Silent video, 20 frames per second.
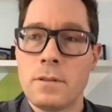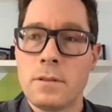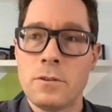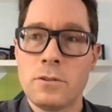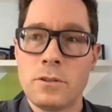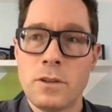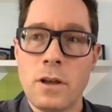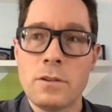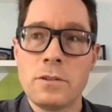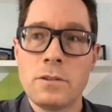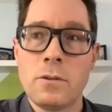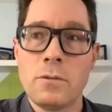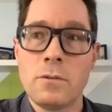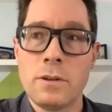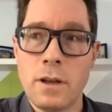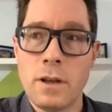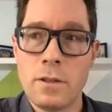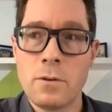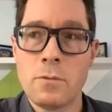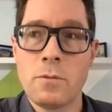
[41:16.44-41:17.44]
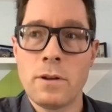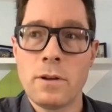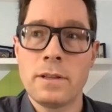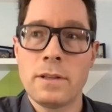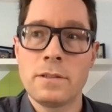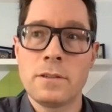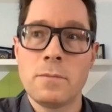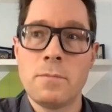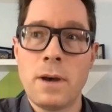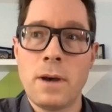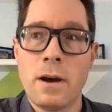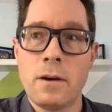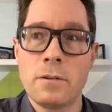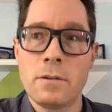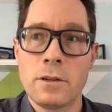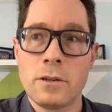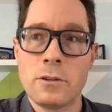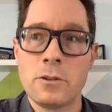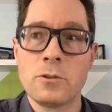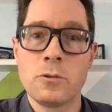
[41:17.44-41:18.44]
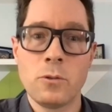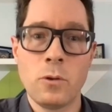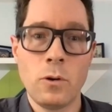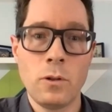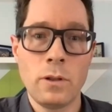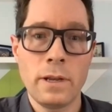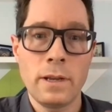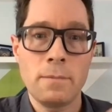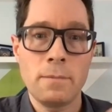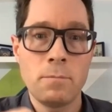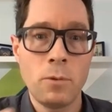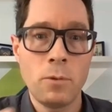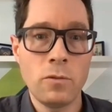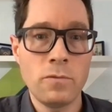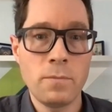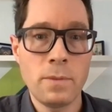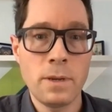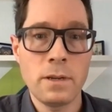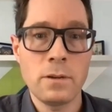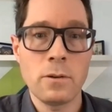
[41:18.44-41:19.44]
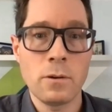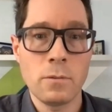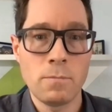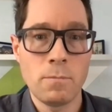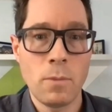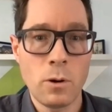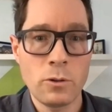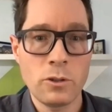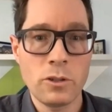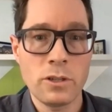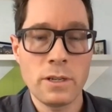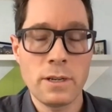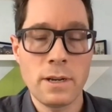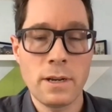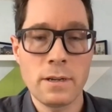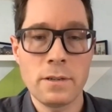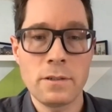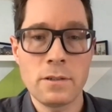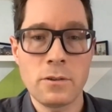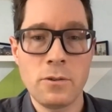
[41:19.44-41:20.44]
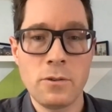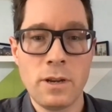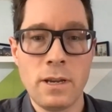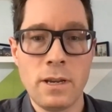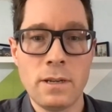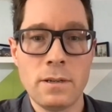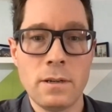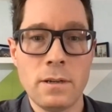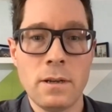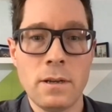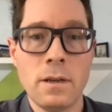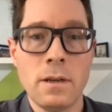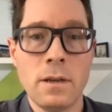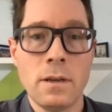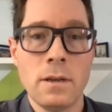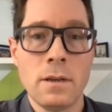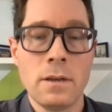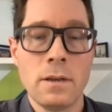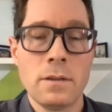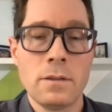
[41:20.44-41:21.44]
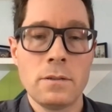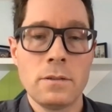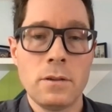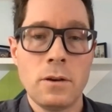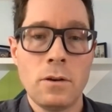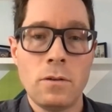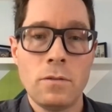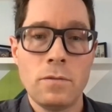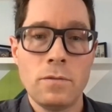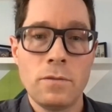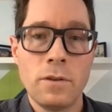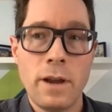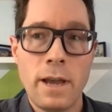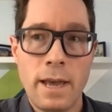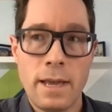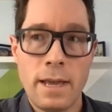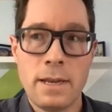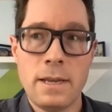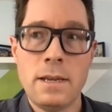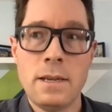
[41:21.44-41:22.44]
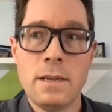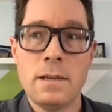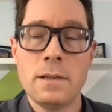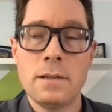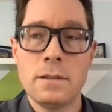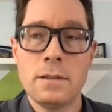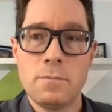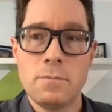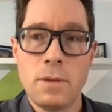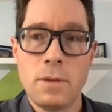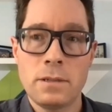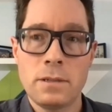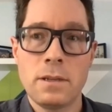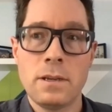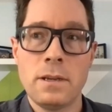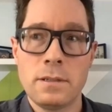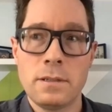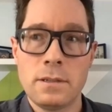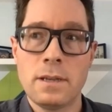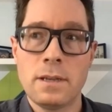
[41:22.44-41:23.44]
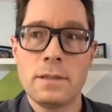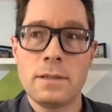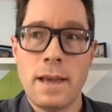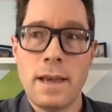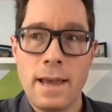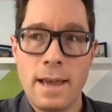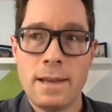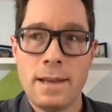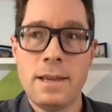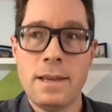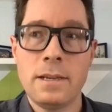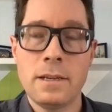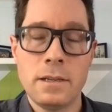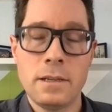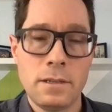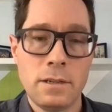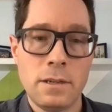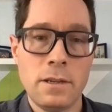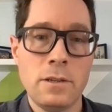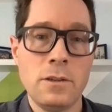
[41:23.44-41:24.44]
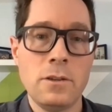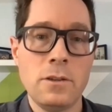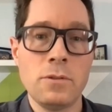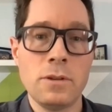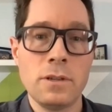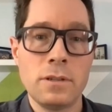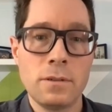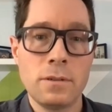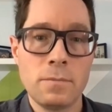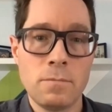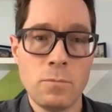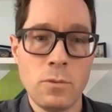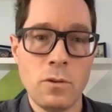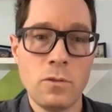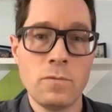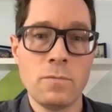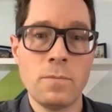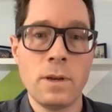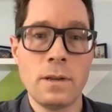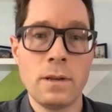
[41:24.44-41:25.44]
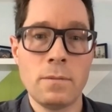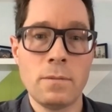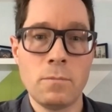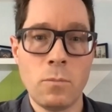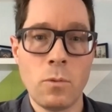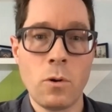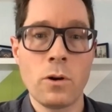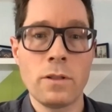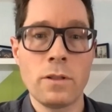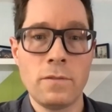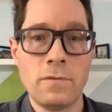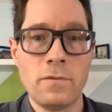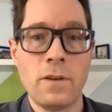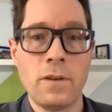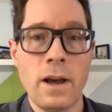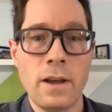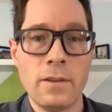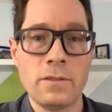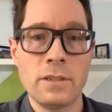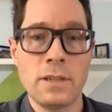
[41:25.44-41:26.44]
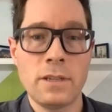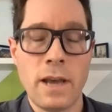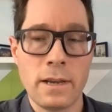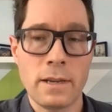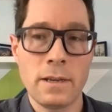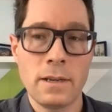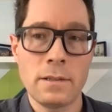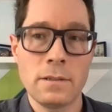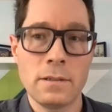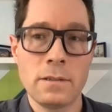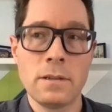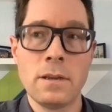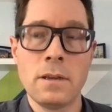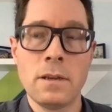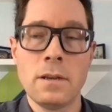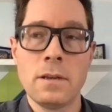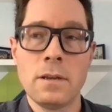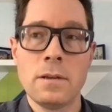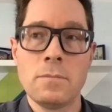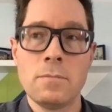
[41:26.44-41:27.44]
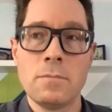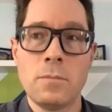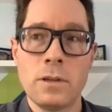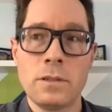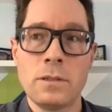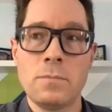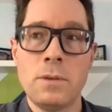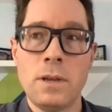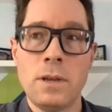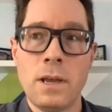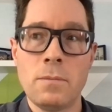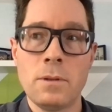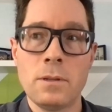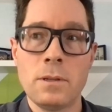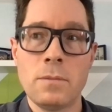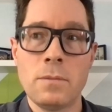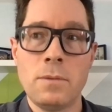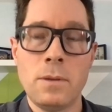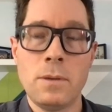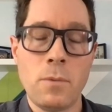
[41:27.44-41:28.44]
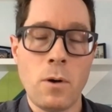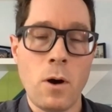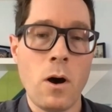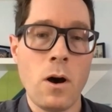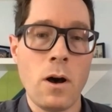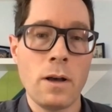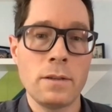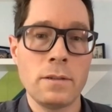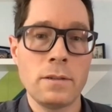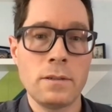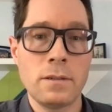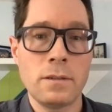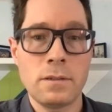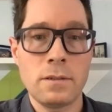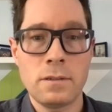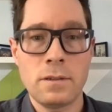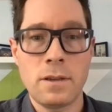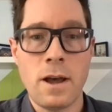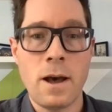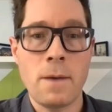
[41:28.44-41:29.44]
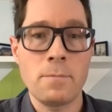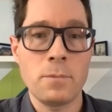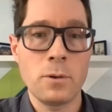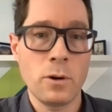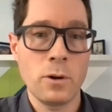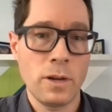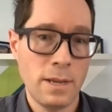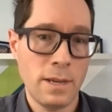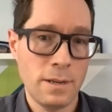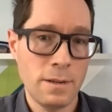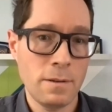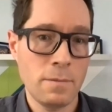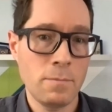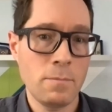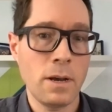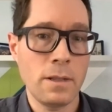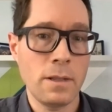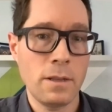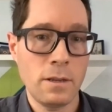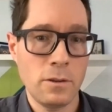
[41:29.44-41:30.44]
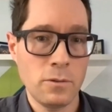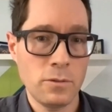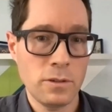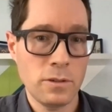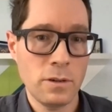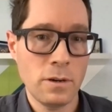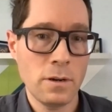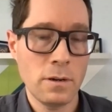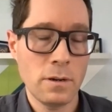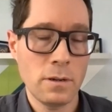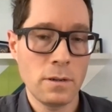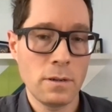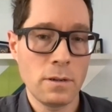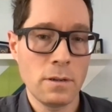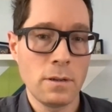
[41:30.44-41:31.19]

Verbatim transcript: There's also another one that's about controlling movement or motion on a screen. So for any, basically it says any continuous movement more than five seconds must be able to be paused, stopped, or hidden by the user.